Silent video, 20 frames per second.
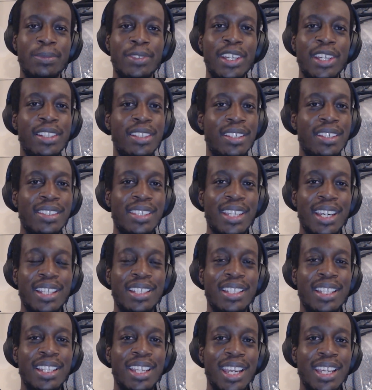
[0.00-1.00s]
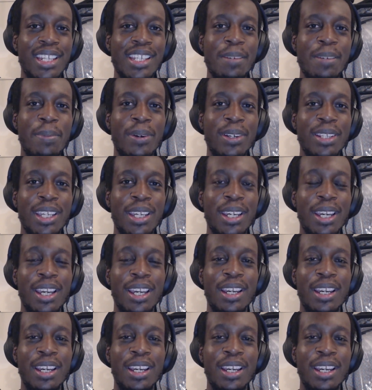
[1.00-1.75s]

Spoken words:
understanding anybody